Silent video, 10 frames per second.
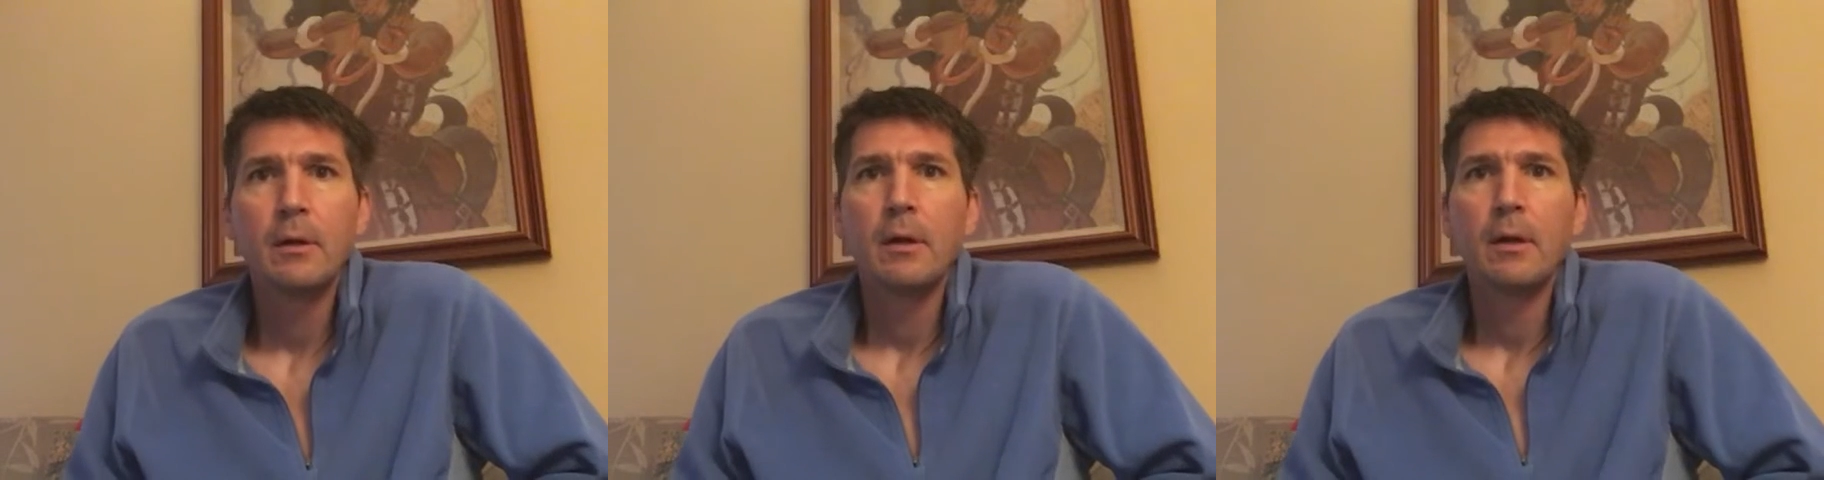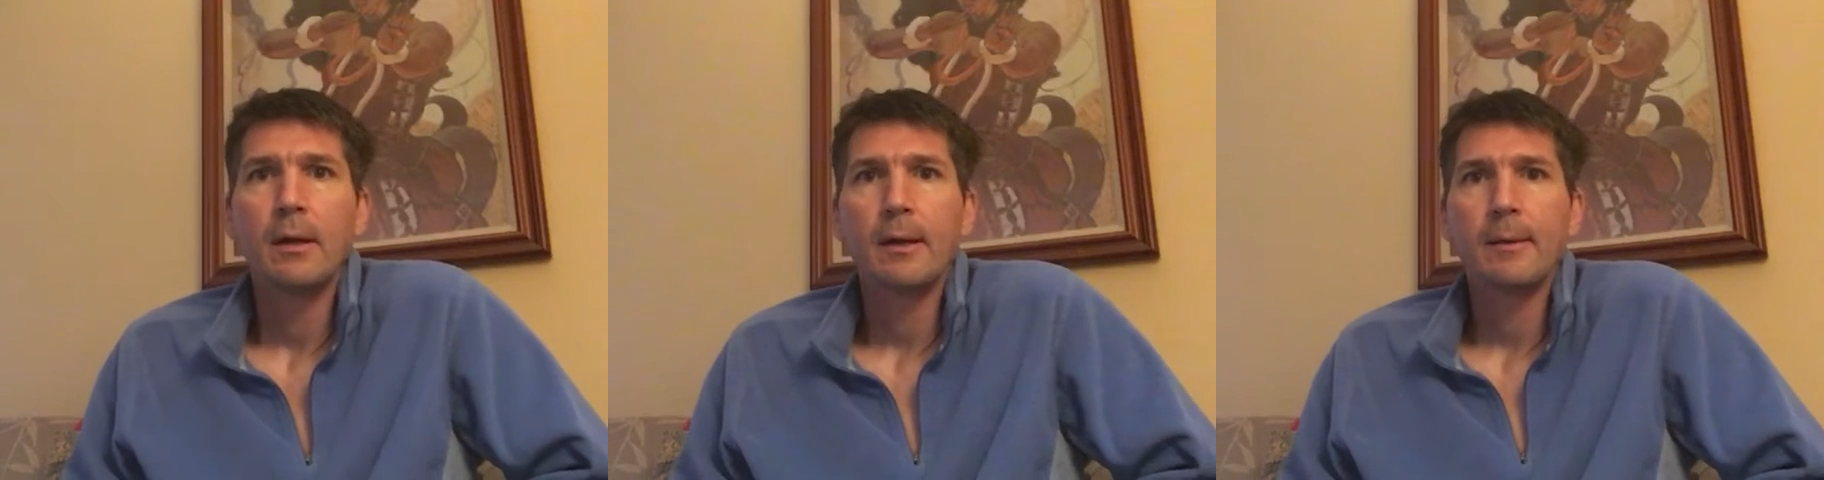
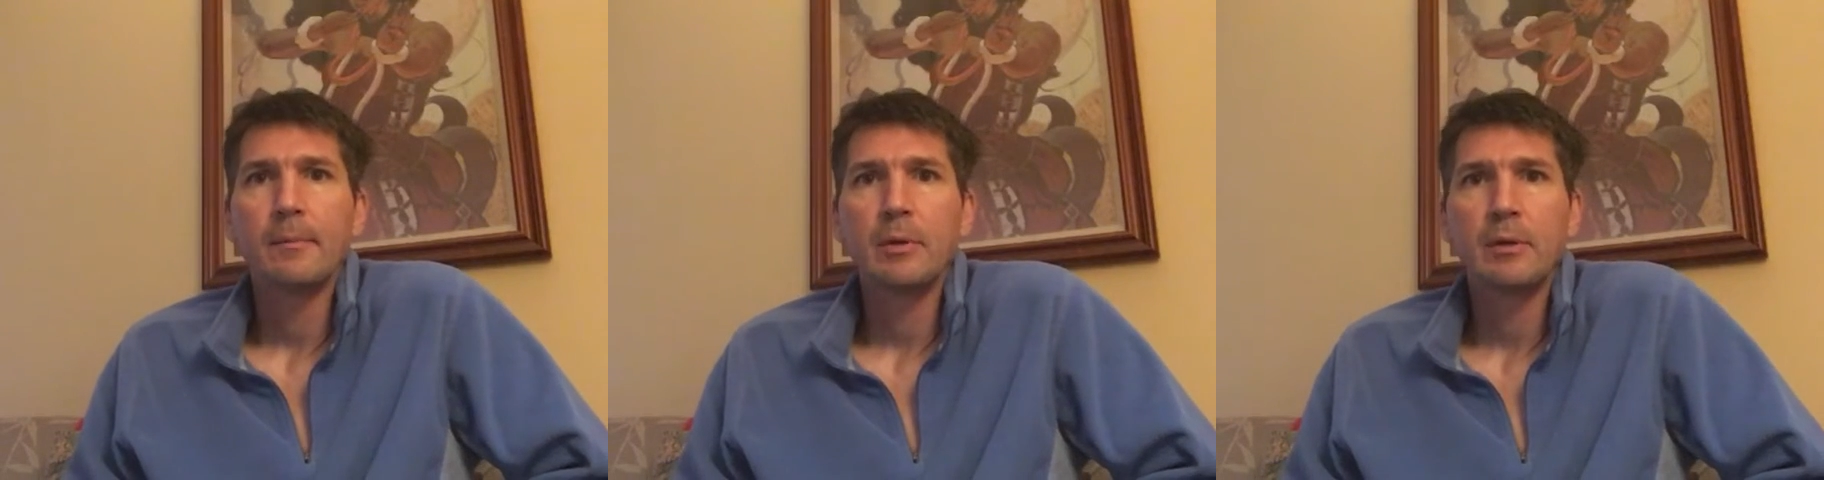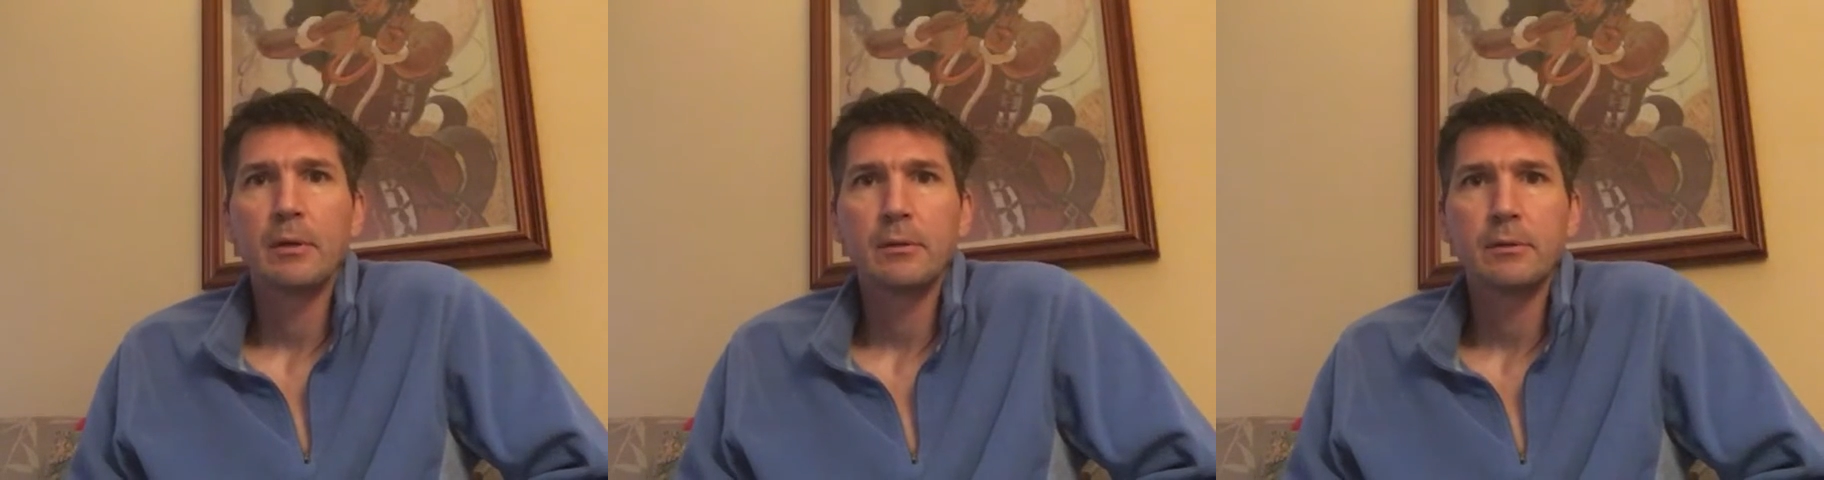I'm
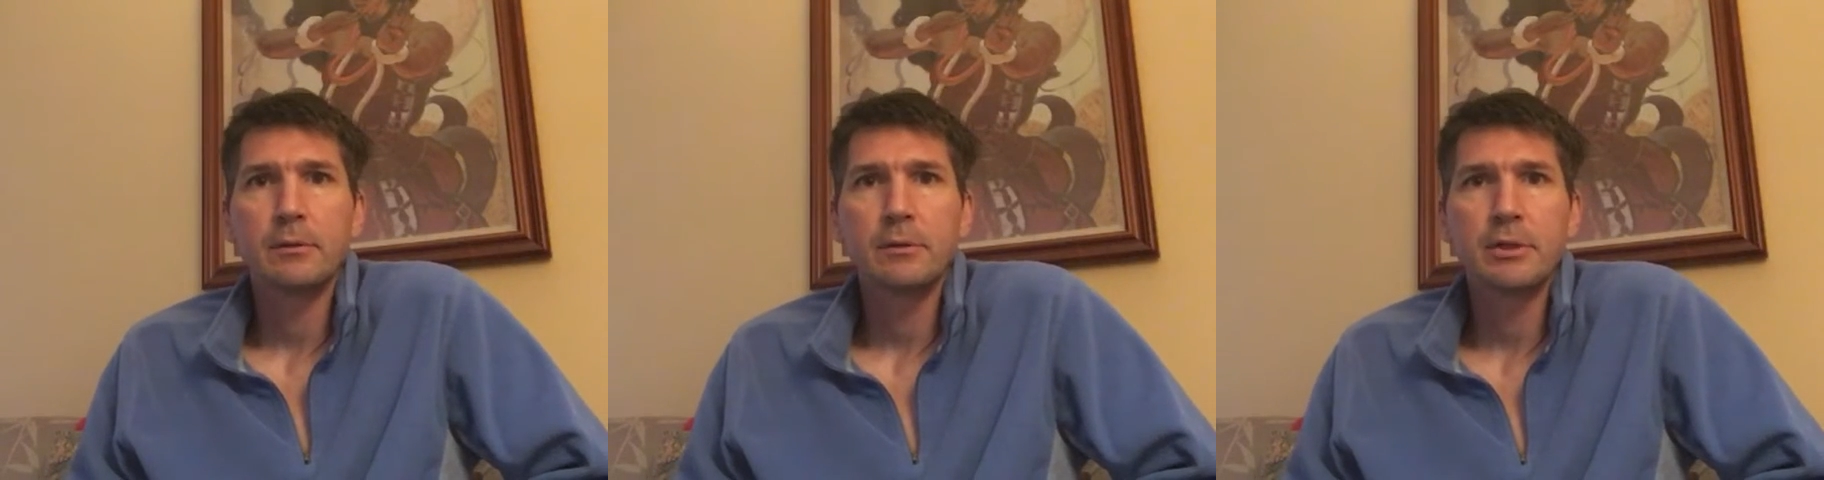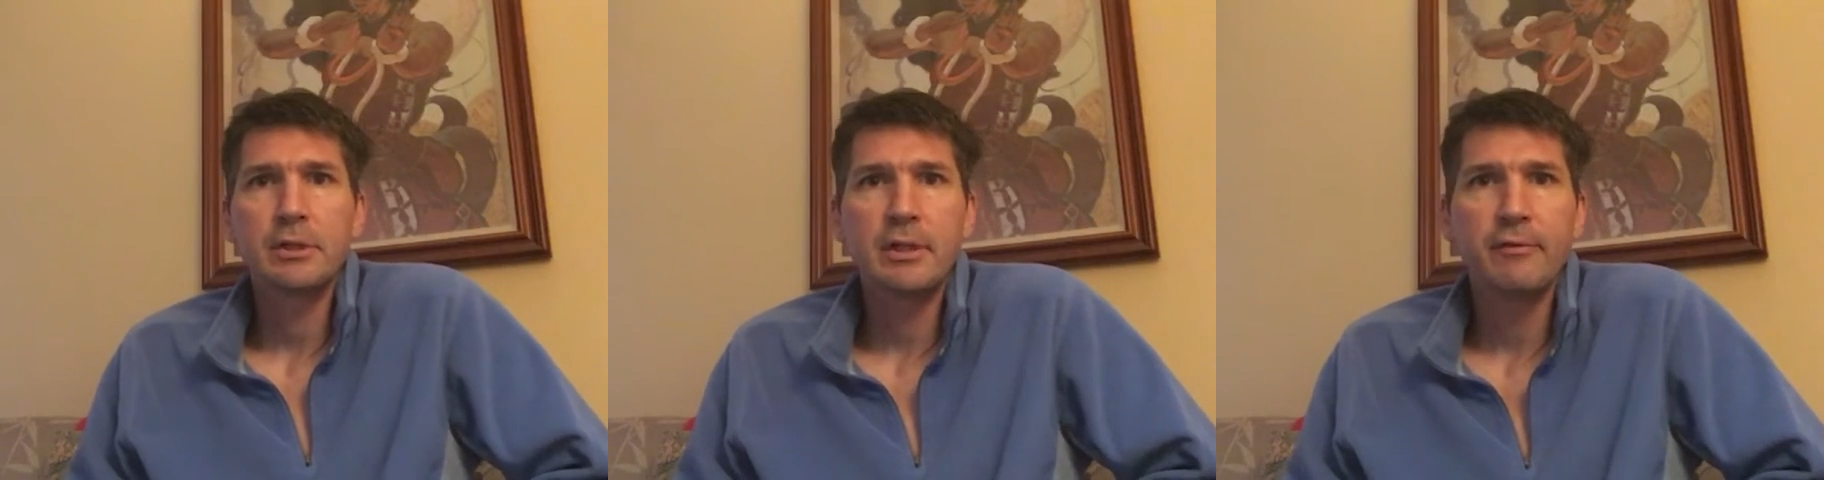gonna
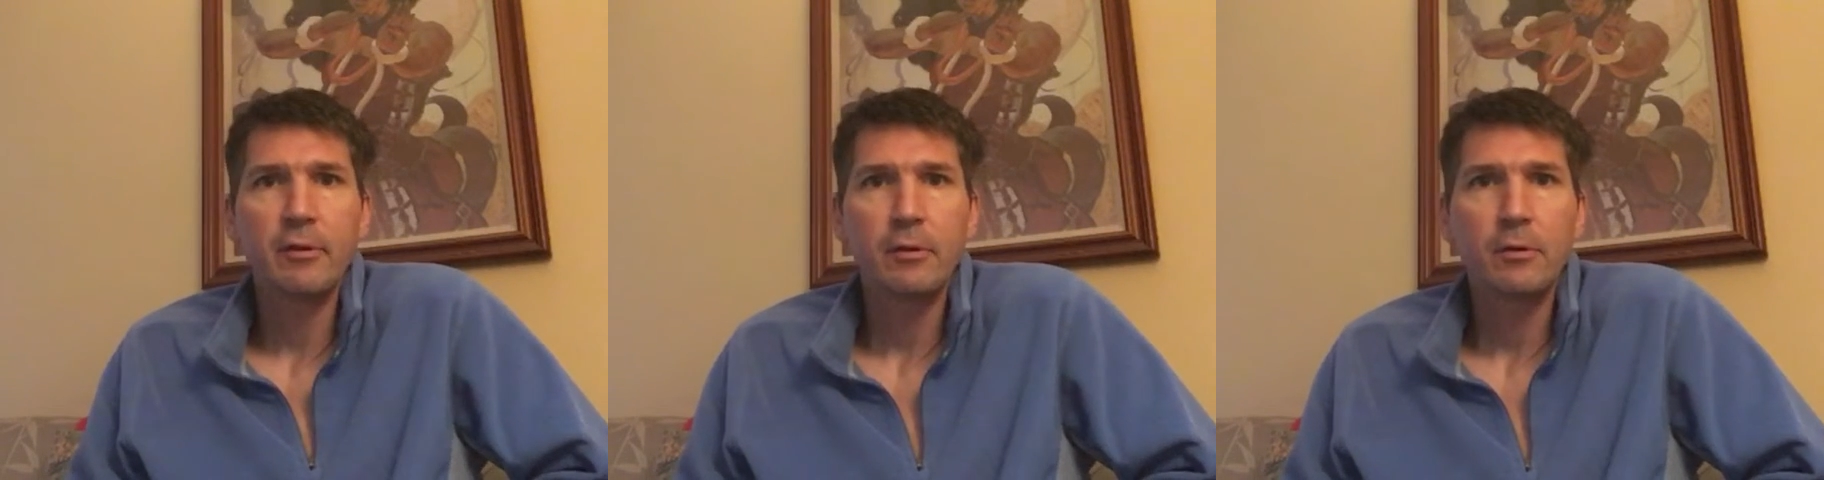just give a